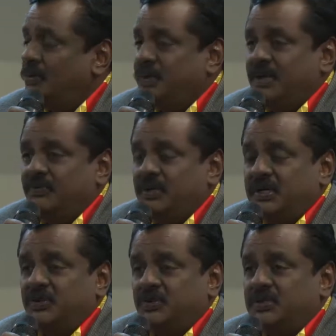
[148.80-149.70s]
We have
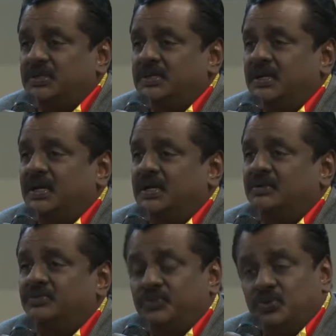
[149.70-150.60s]
already
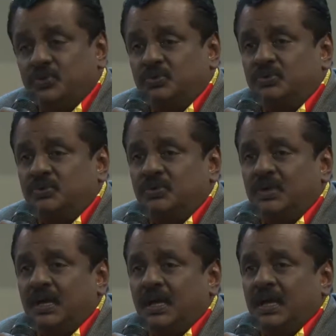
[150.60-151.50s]
ordered 4,
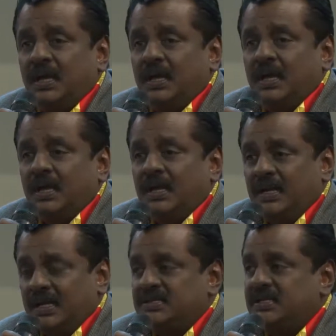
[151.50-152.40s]

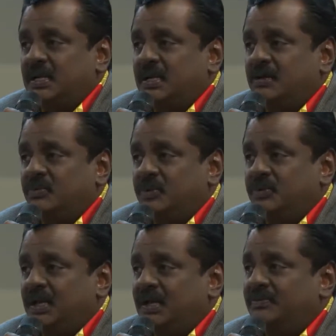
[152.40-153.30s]
and next year we
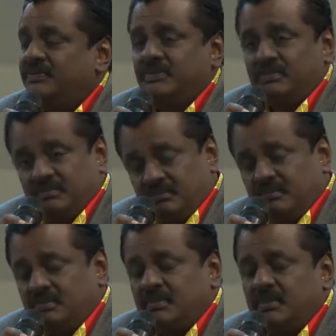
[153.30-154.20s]
will have
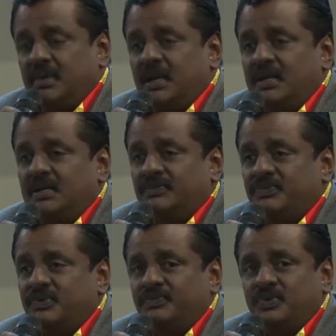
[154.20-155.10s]
another
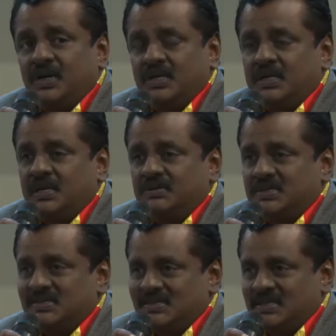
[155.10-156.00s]
4 for other towns
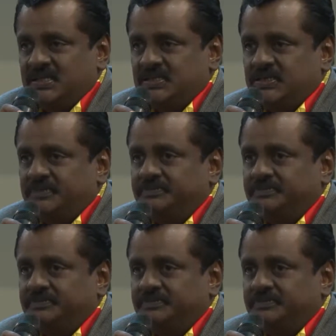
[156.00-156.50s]
and cities.